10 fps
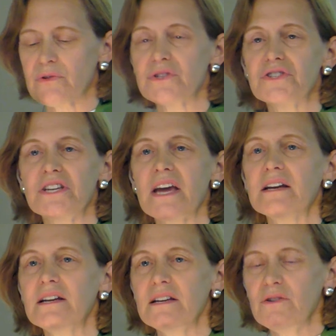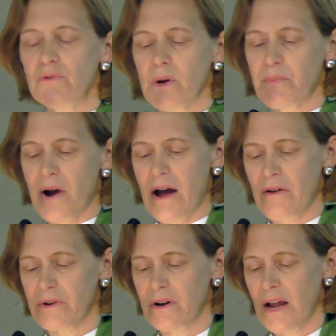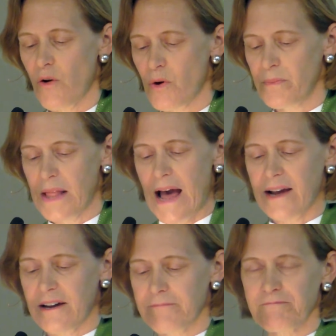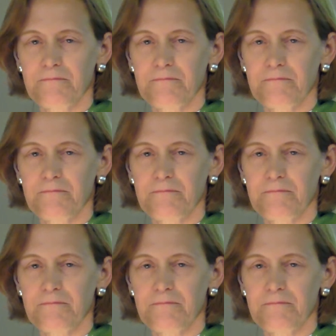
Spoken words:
Christianity who are brown or black.